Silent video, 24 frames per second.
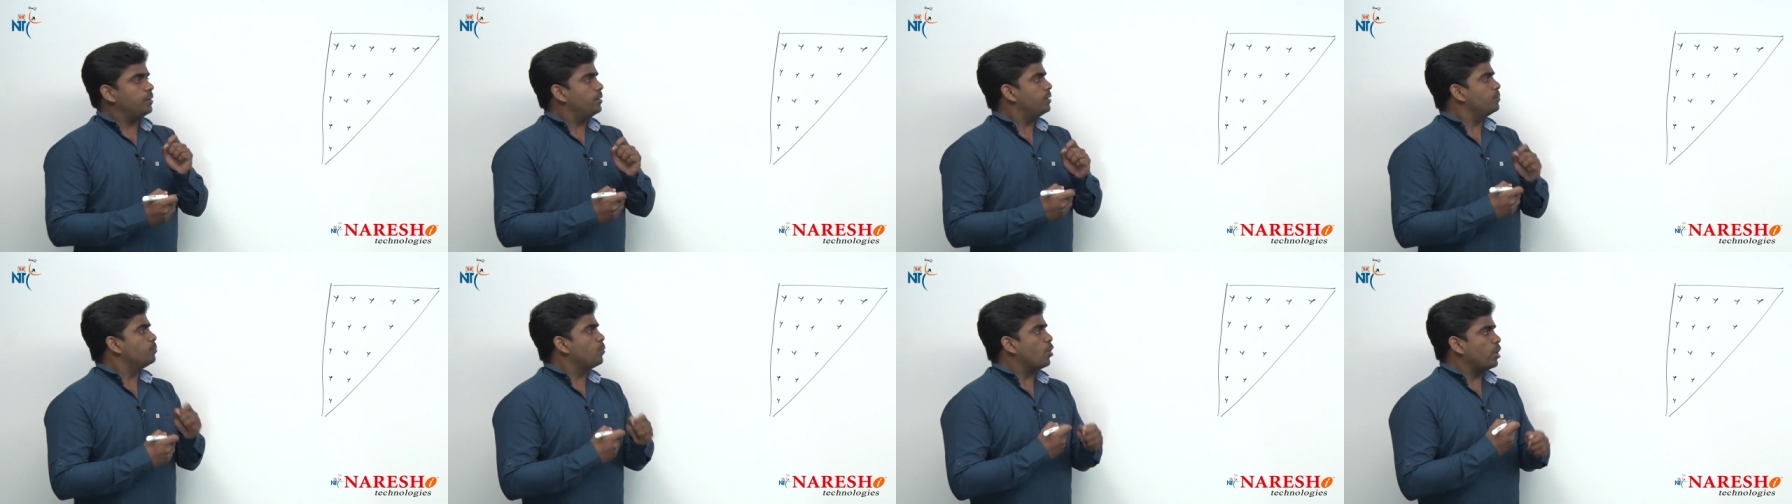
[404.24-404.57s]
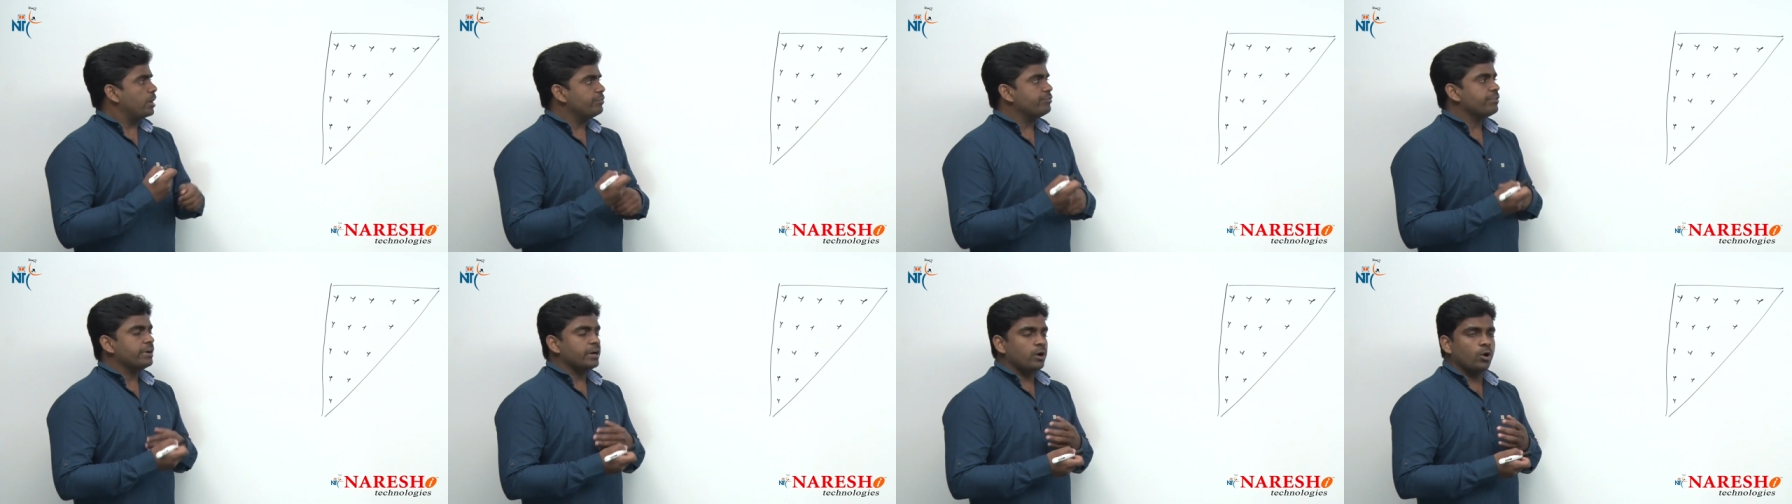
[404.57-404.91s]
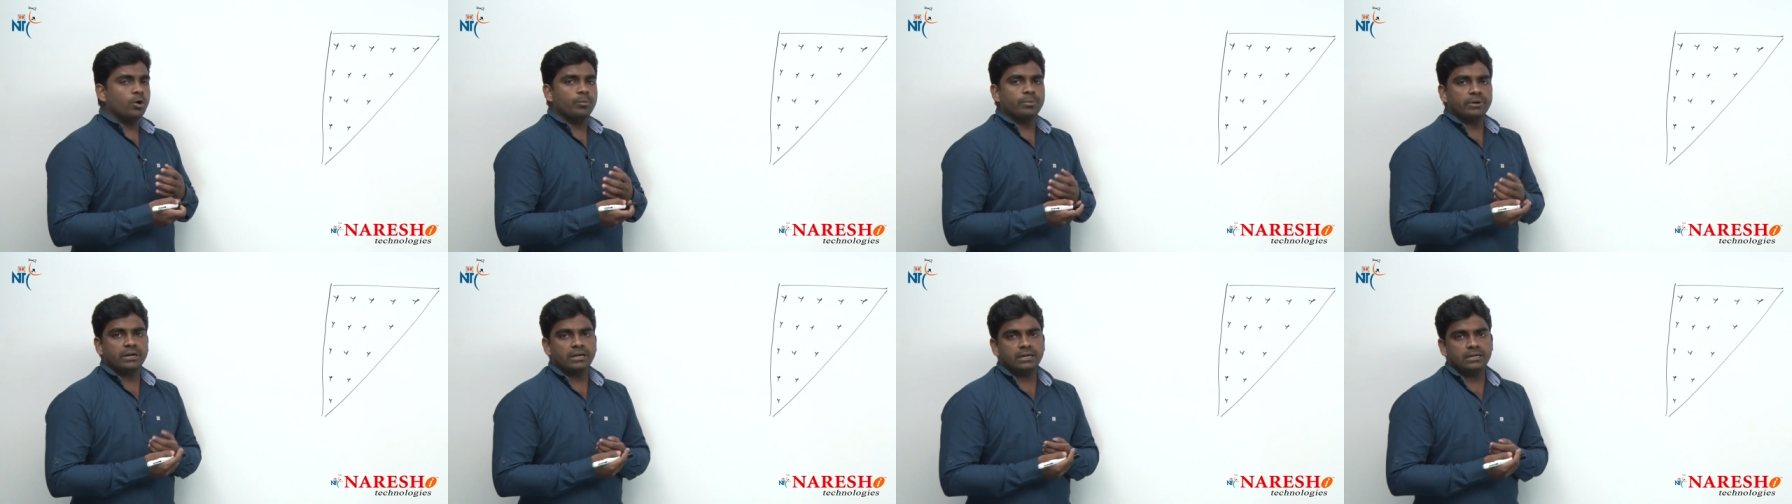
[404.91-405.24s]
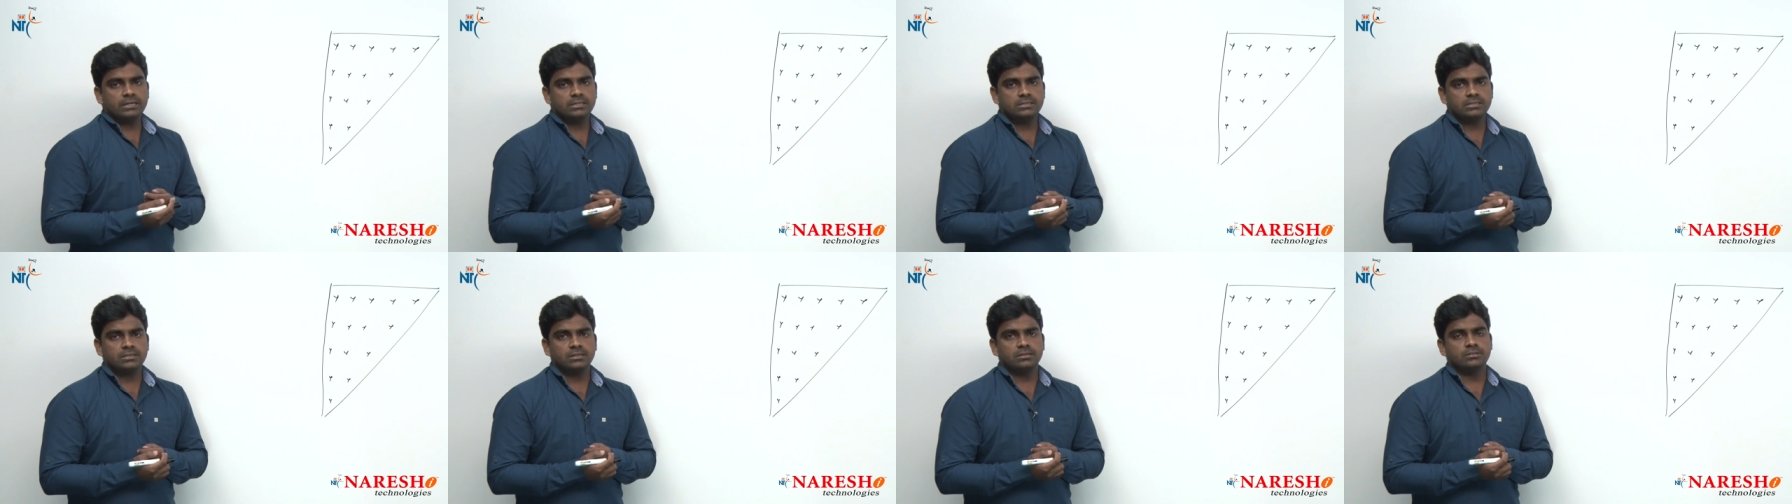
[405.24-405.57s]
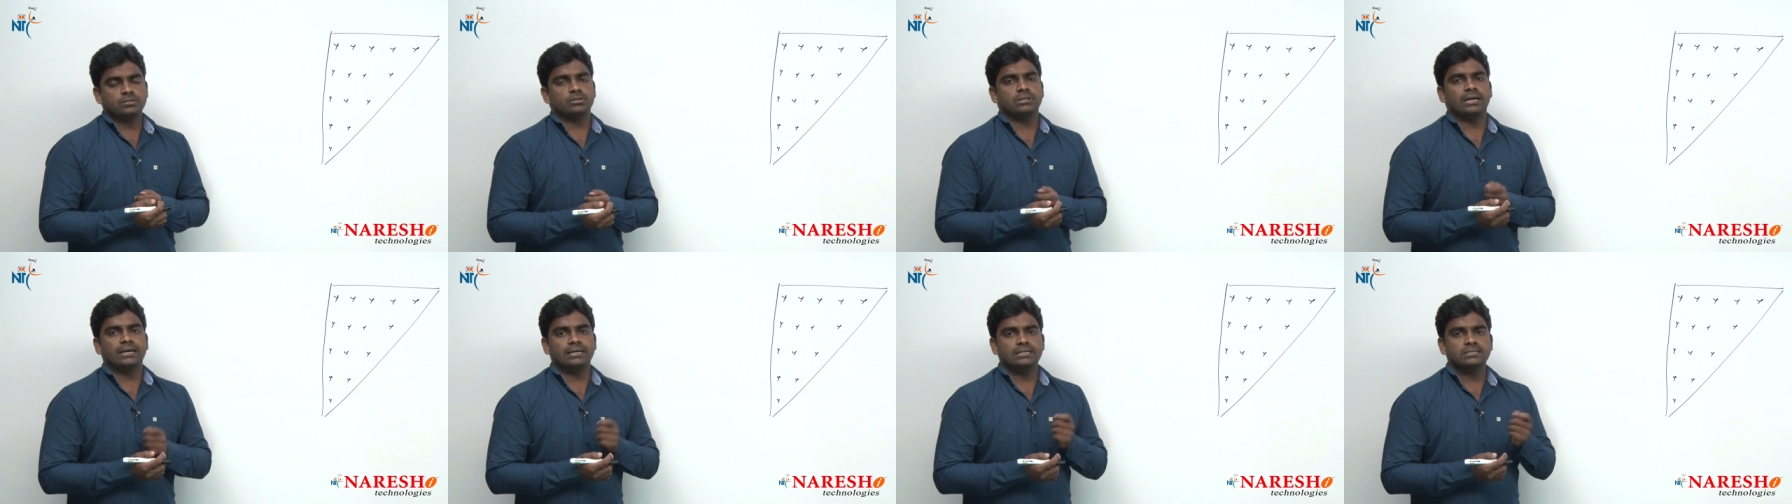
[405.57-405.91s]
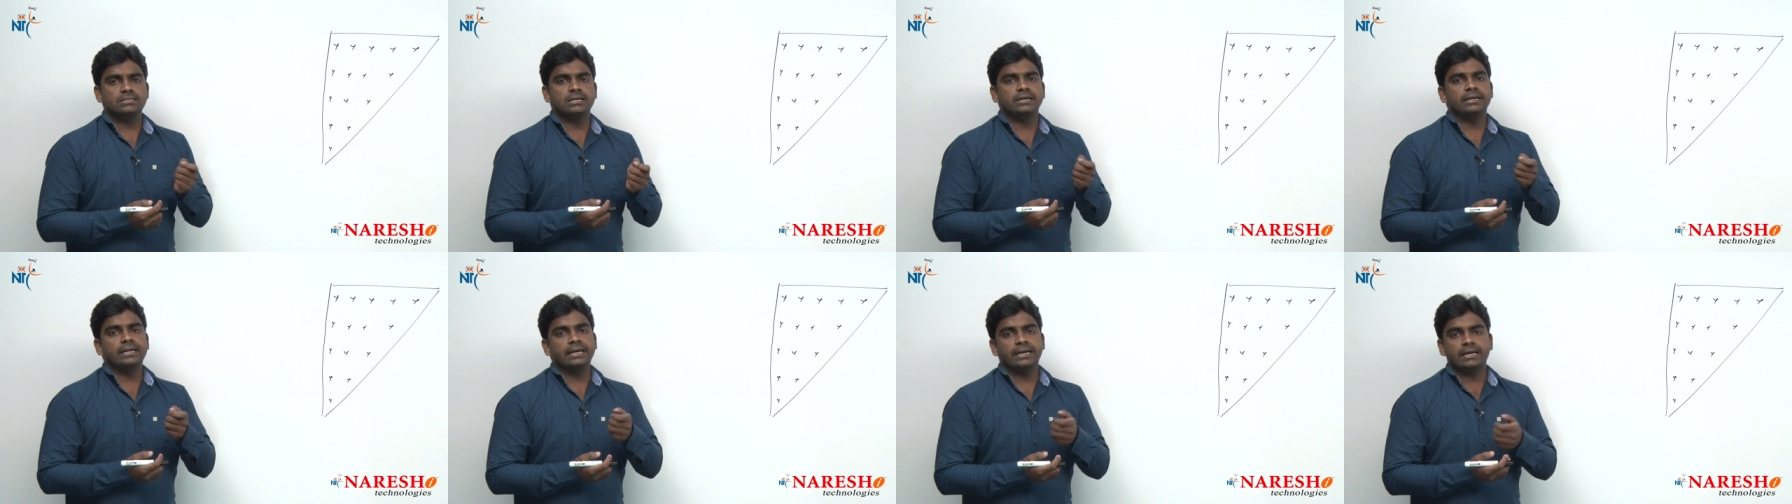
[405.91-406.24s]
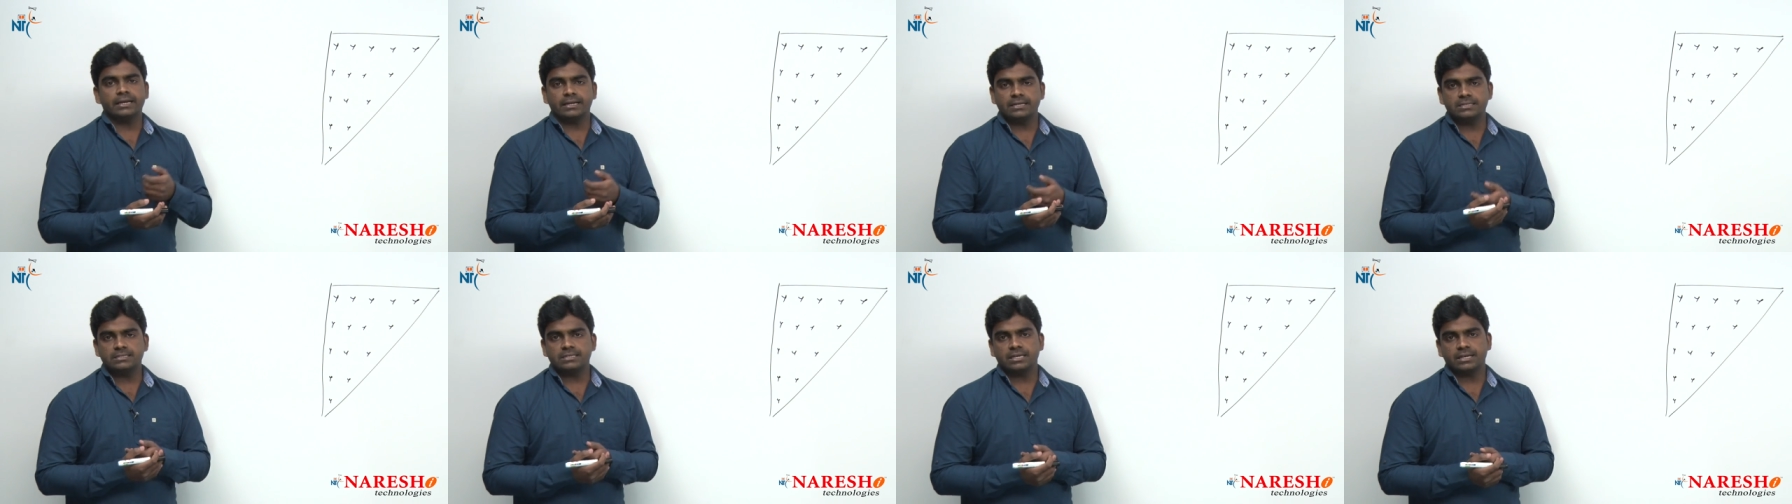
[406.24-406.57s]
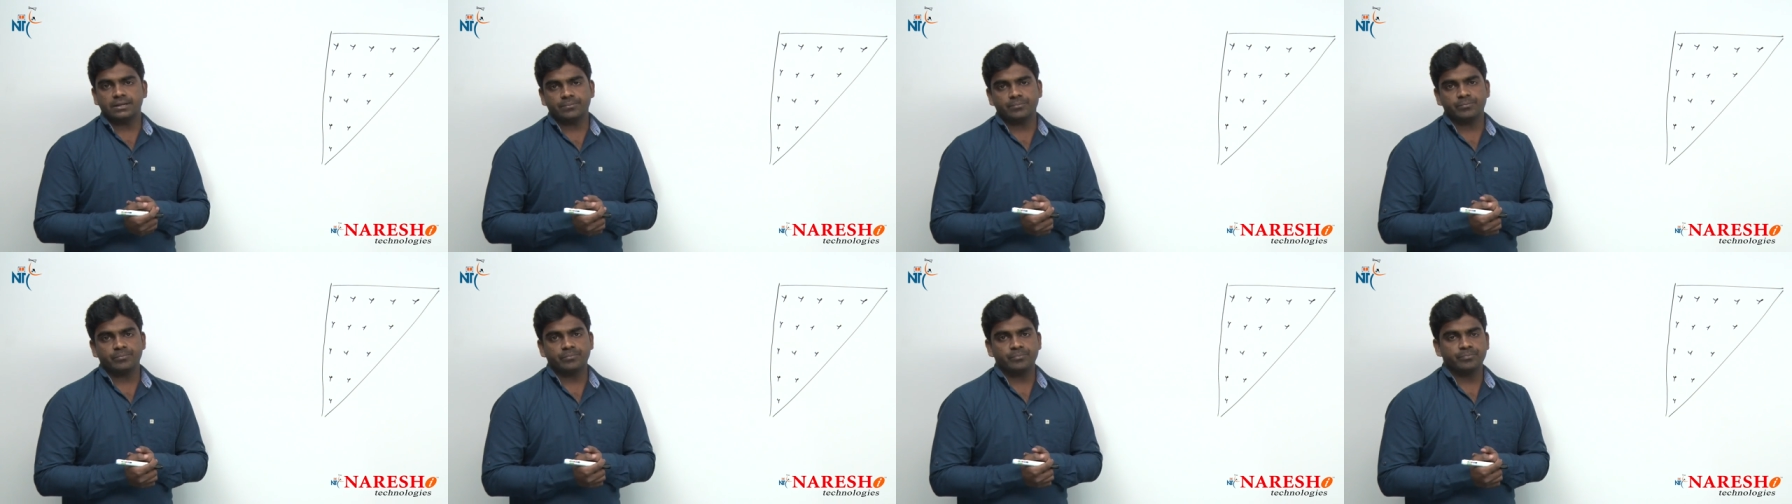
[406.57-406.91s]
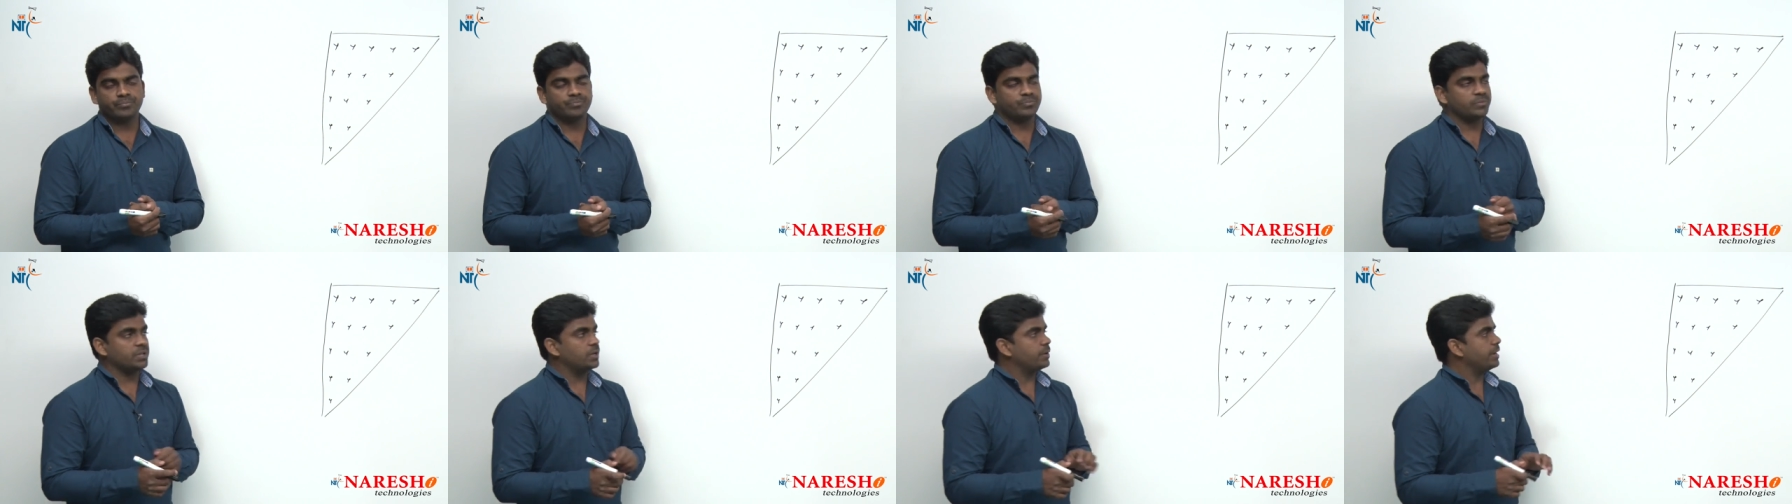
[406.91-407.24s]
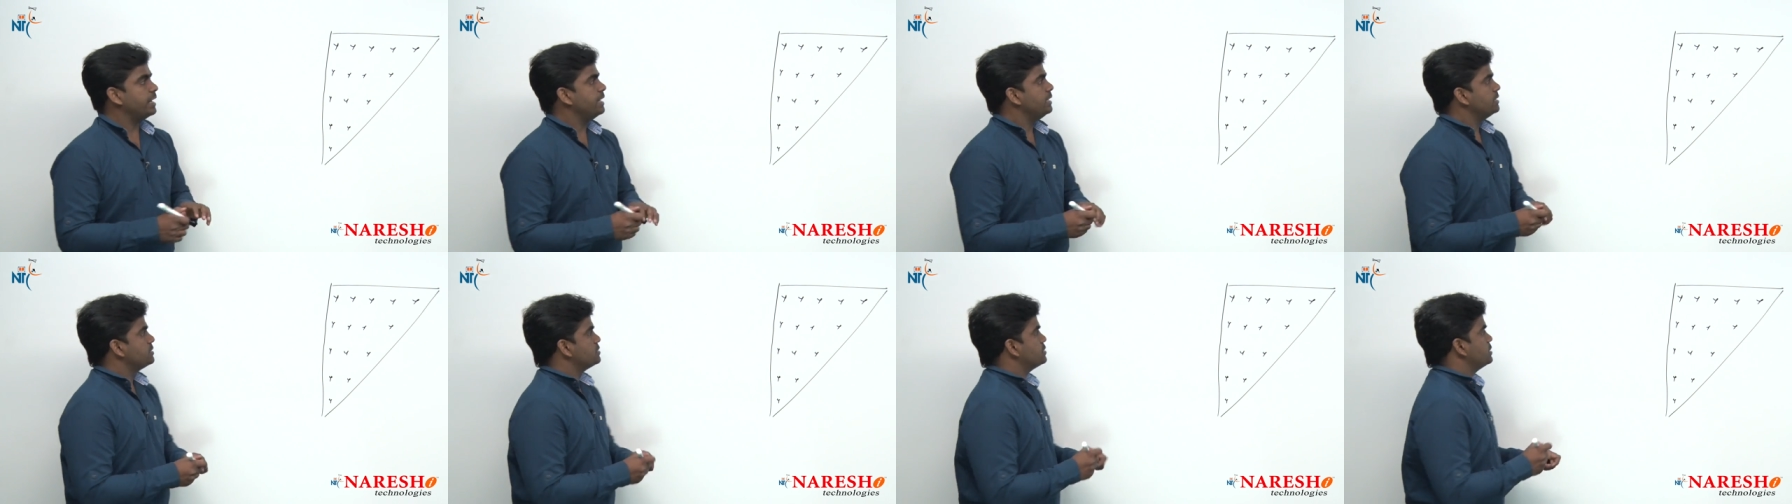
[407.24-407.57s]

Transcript: modify operators, so that is a decreasing, right?